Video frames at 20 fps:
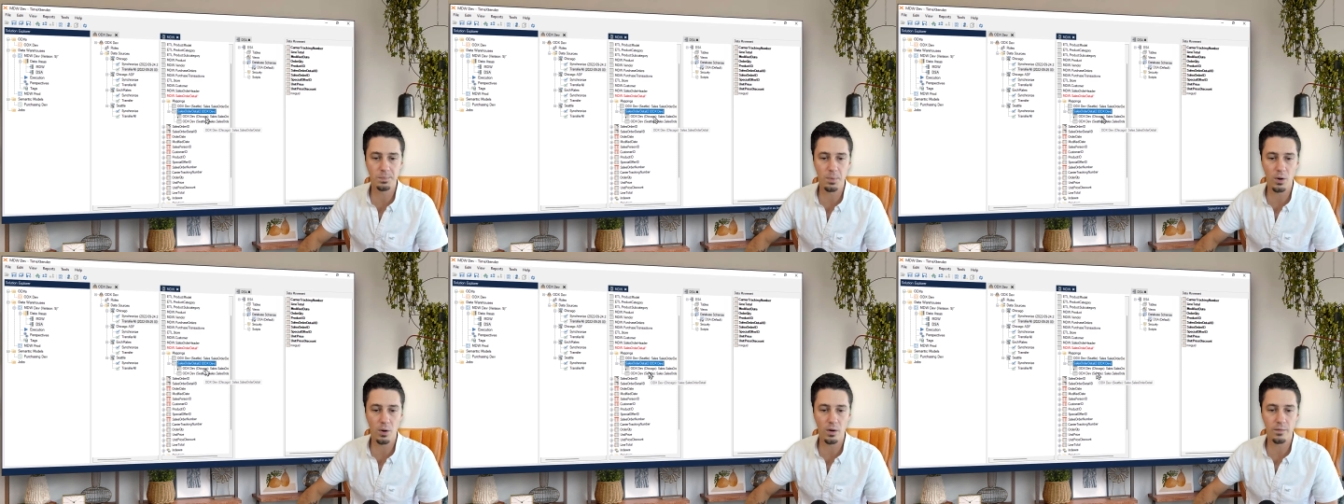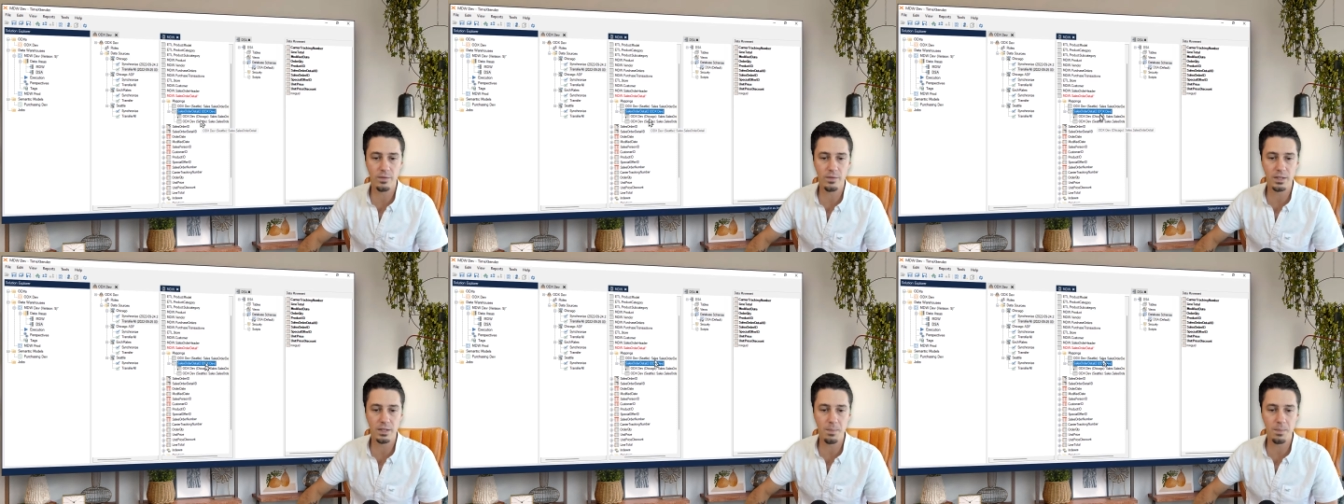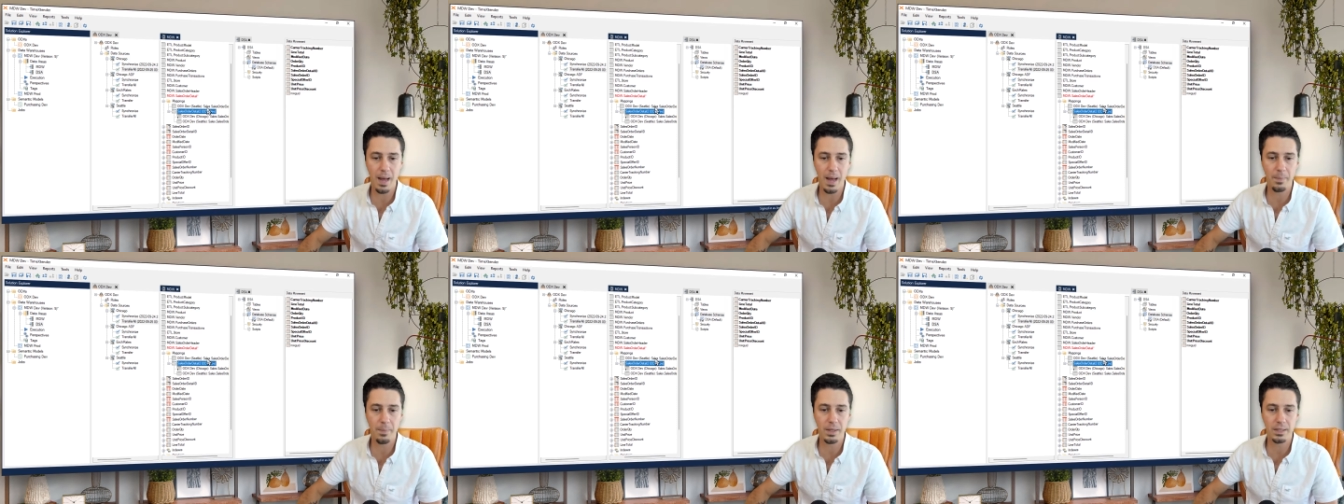as part of
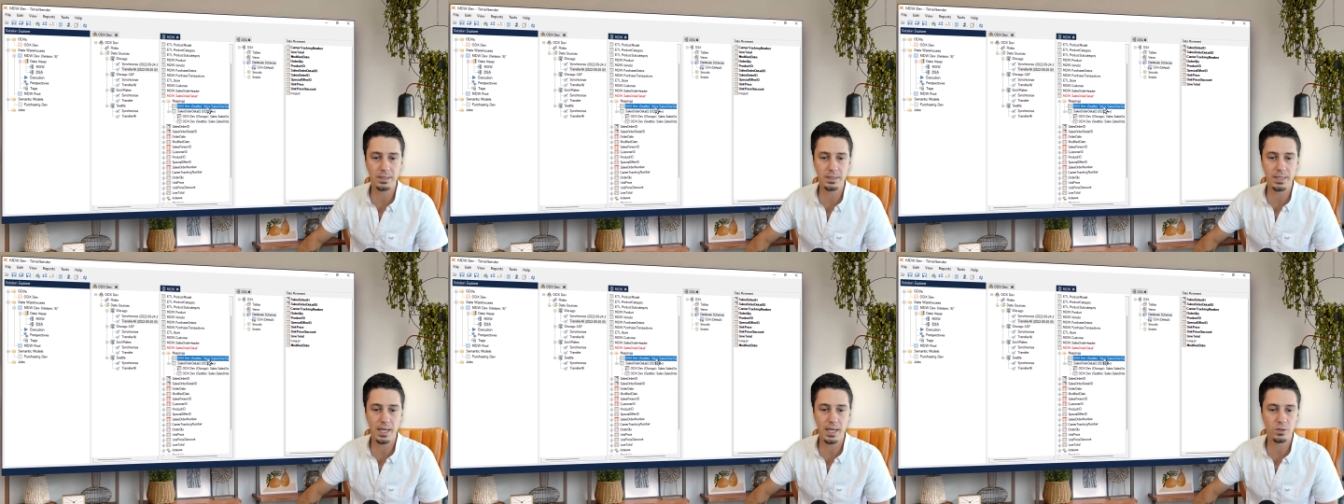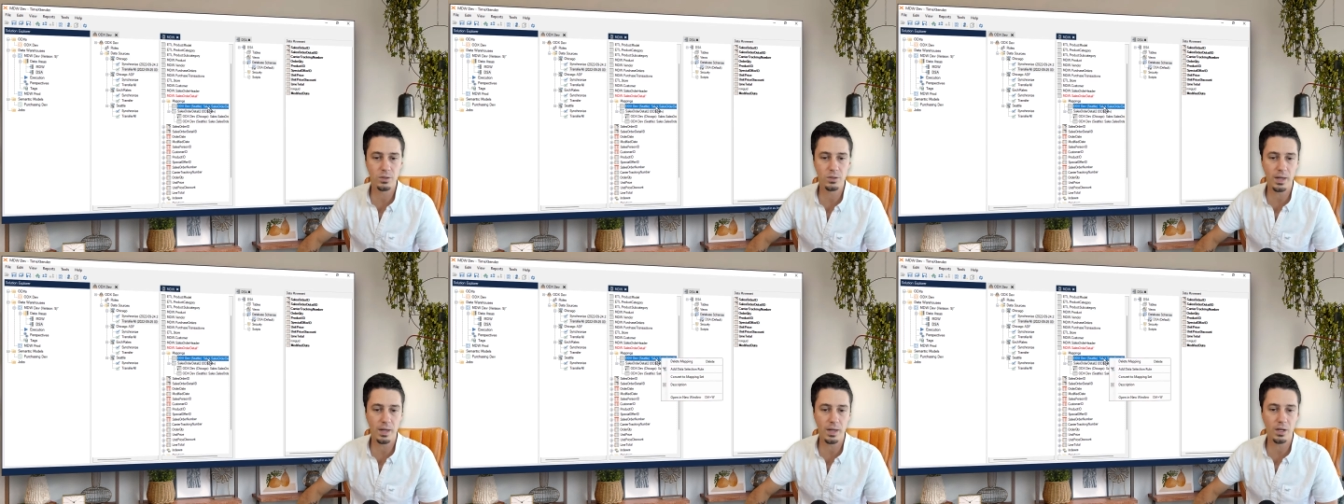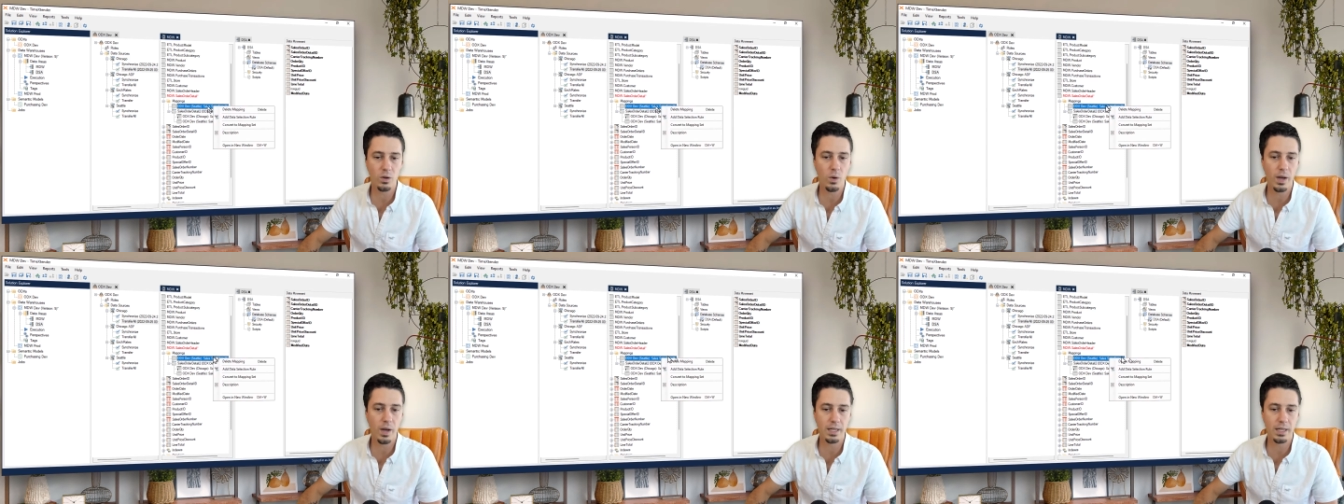this mapping set, so I
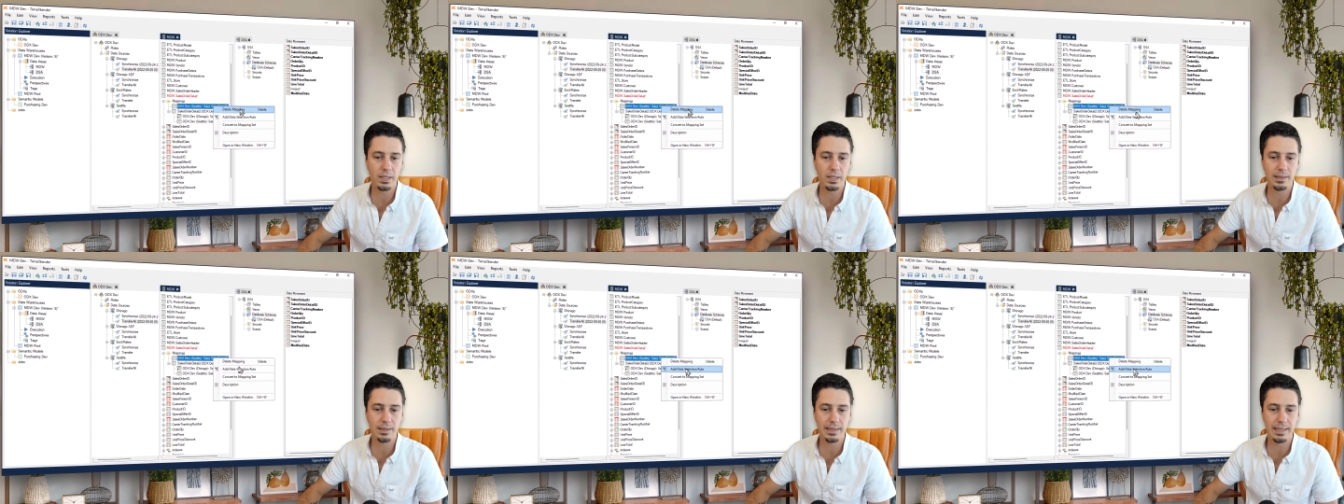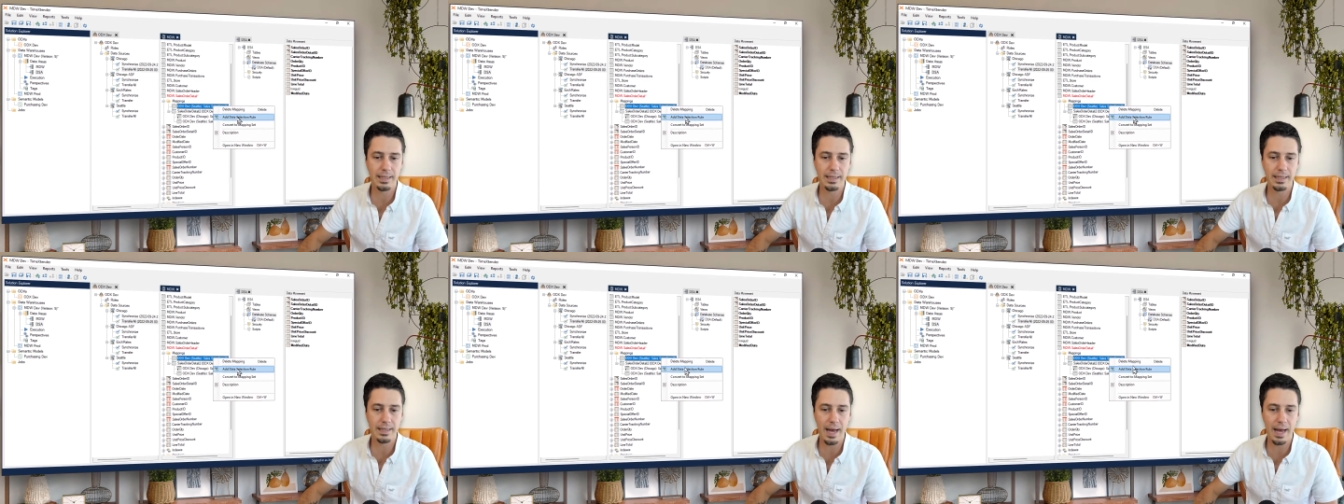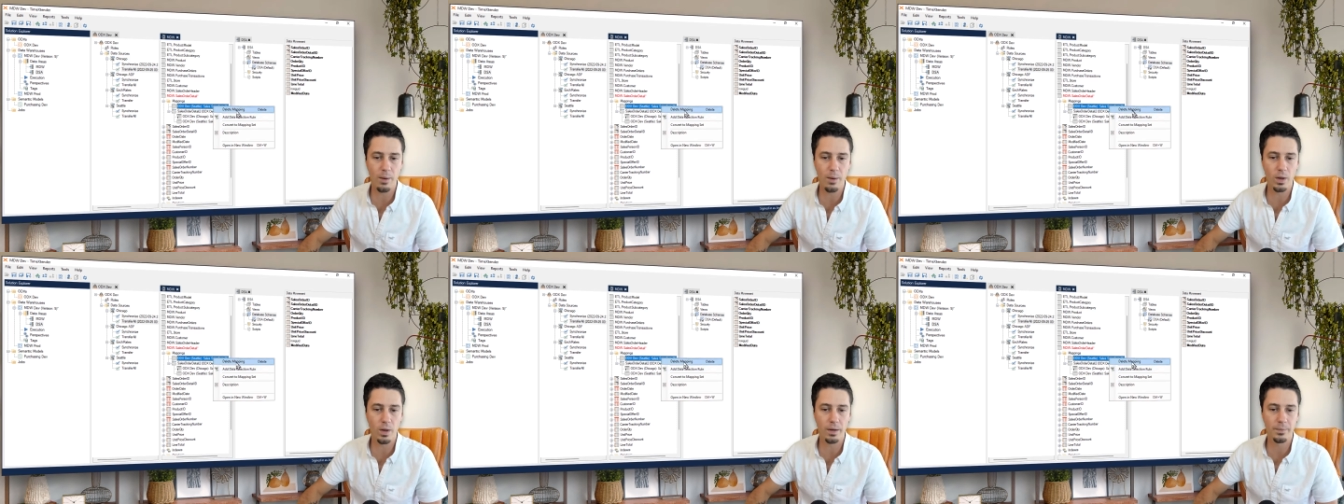can go ahead and delete
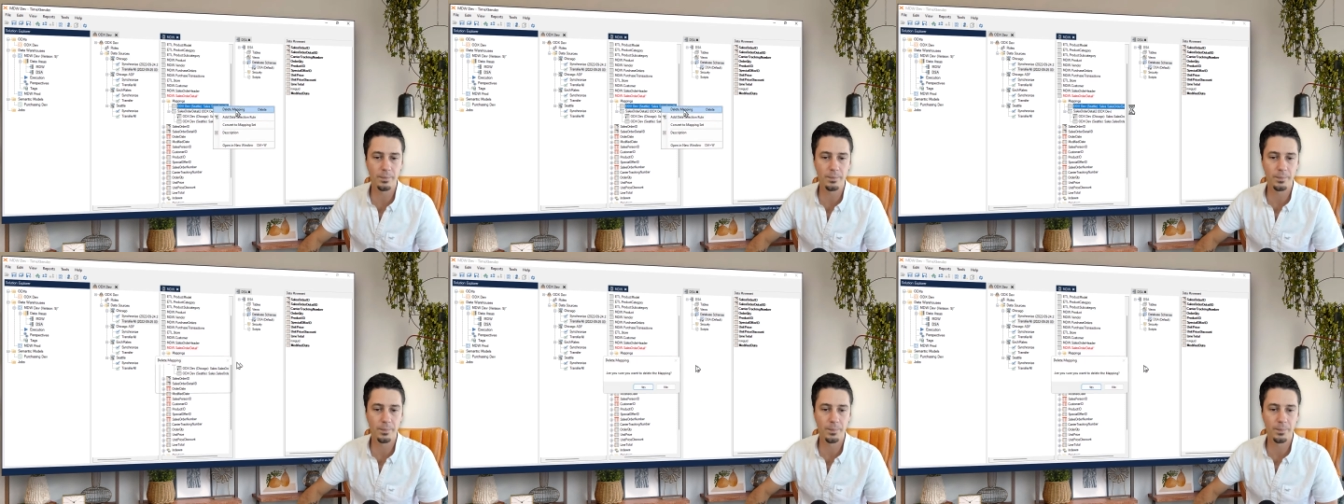that one.